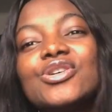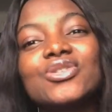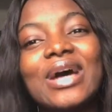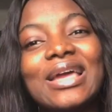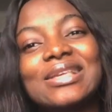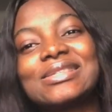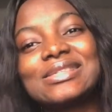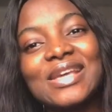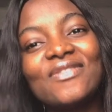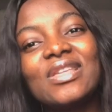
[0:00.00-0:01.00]
so i
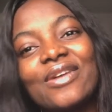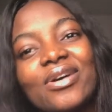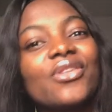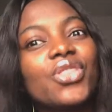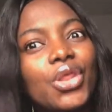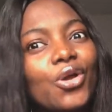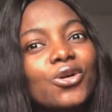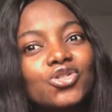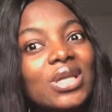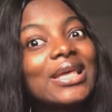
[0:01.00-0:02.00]
saved around
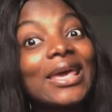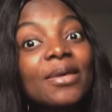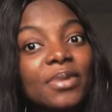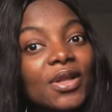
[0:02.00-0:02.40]
300k